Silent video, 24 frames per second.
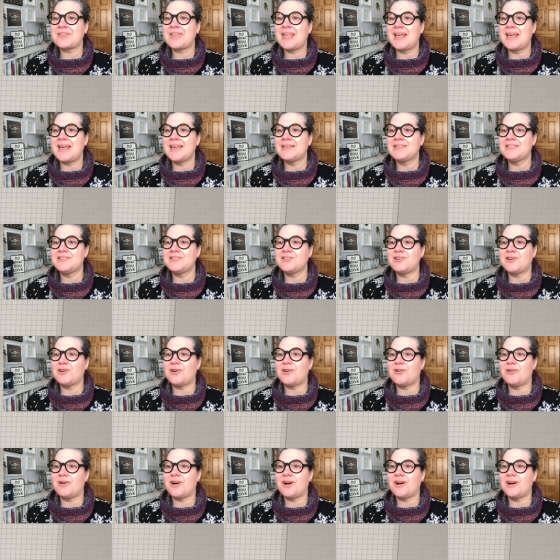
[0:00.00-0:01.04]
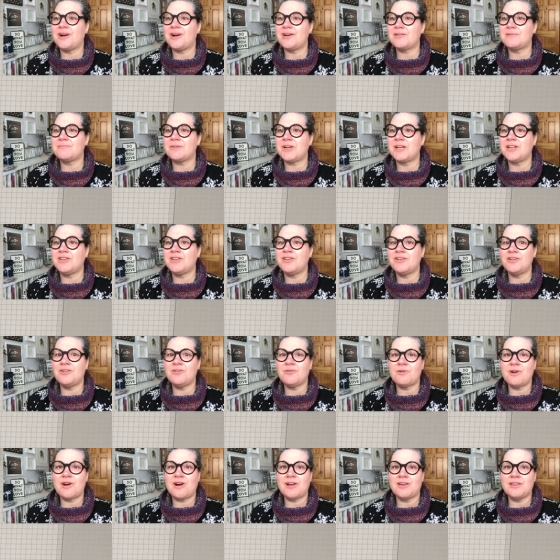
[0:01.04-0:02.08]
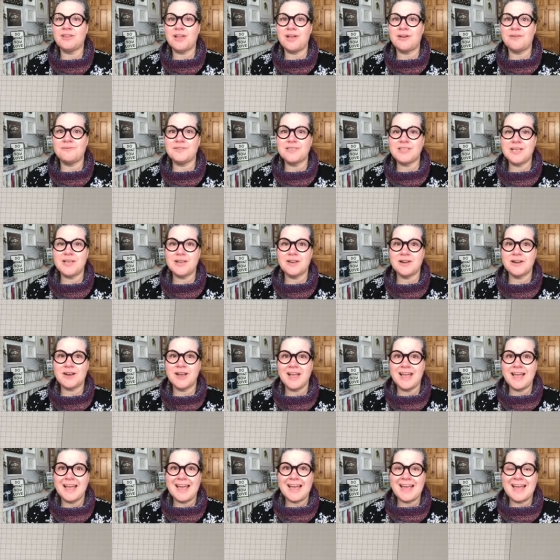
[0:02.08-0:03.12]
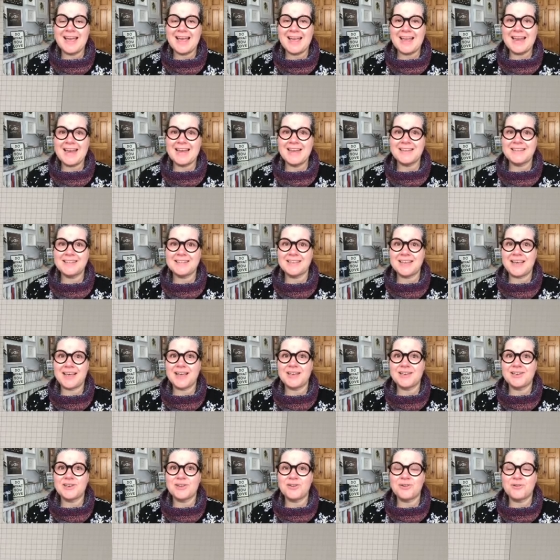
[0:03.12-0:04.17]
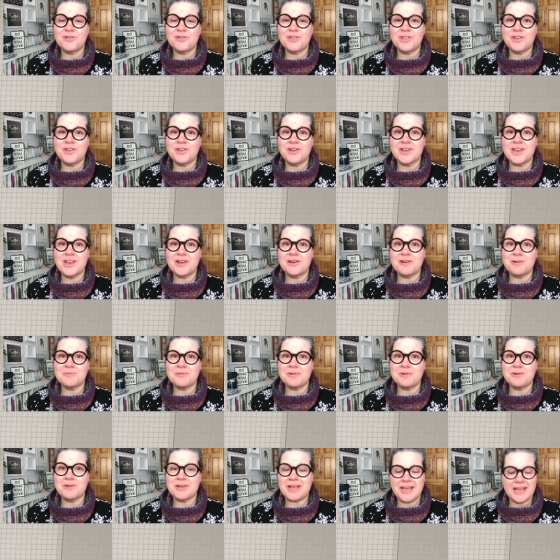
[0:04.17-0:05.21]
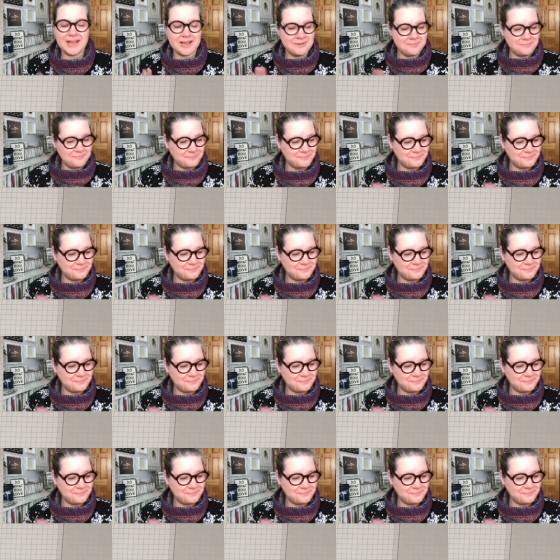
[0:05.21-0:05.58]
And so um, you are loved here and uh, know that you're cared about, okay?